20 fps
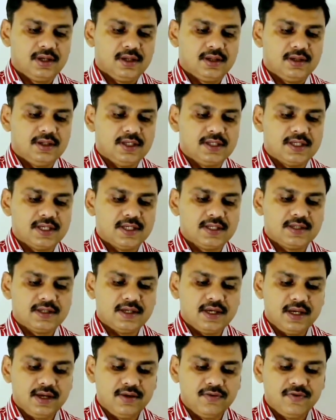This
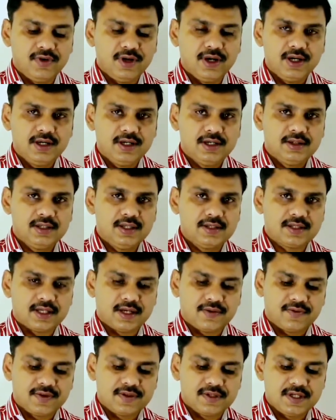is inward, the
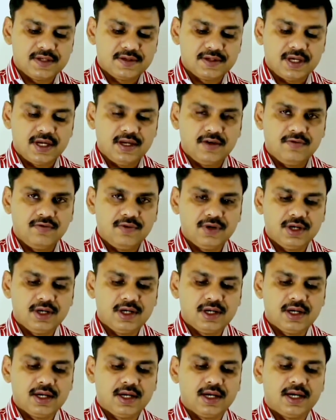surface is
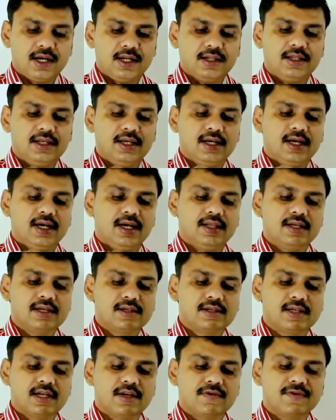inward and the other
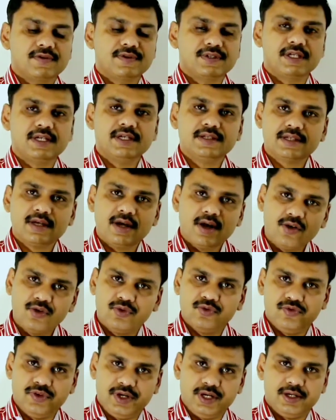surface is
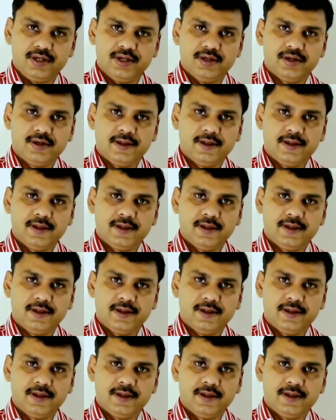outward.